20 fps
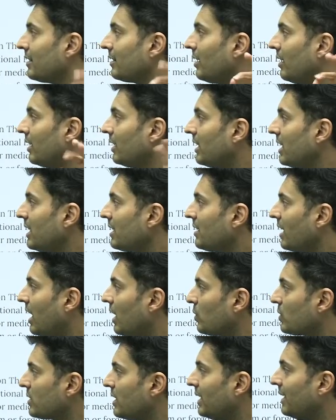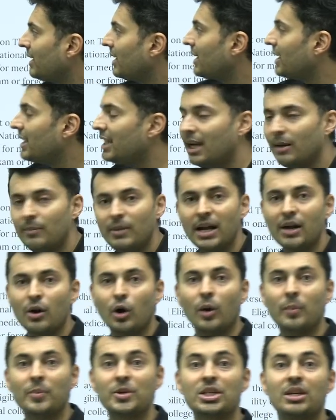30,000 EMI
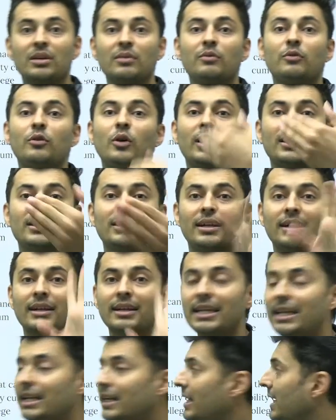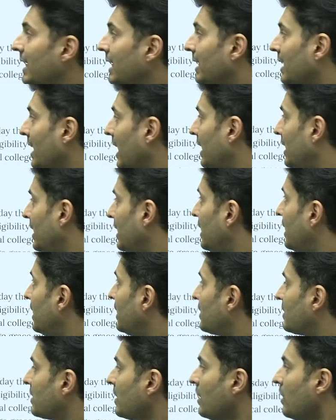option for the ReNEET
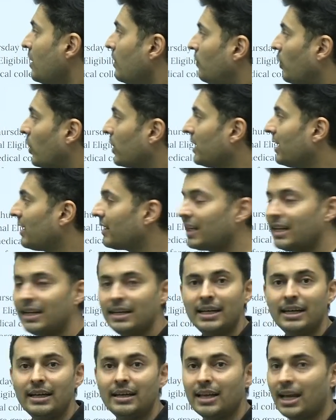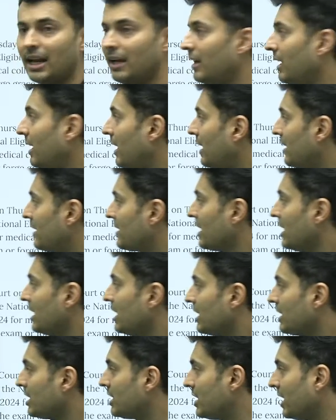candidates. For the ReNEET candidates,
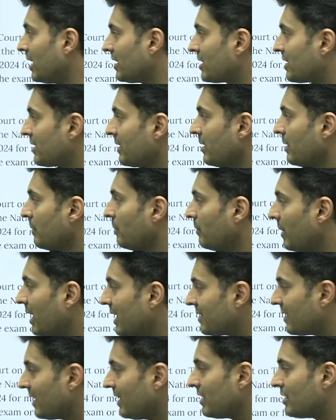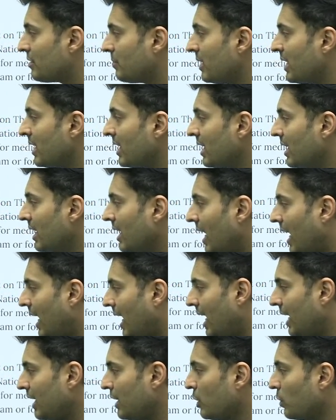just message me
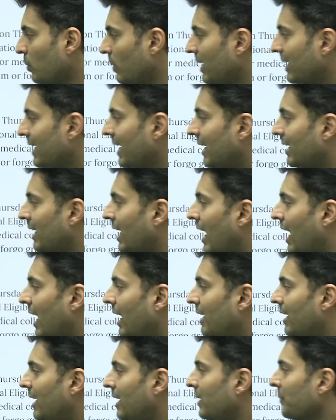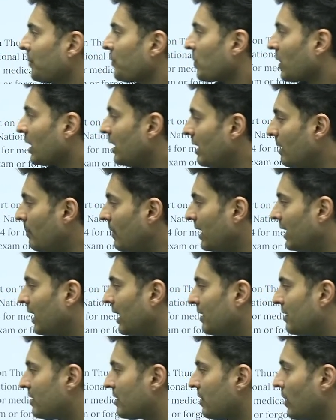and you will get added.
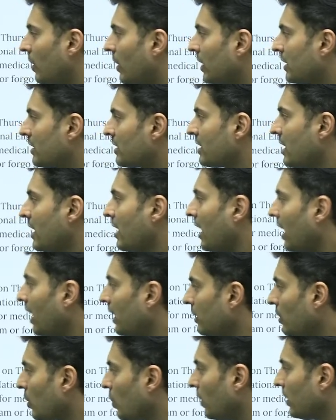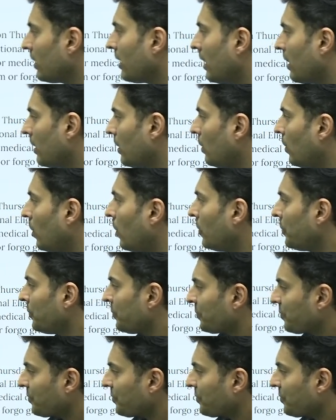Limited slots, enroll karlo.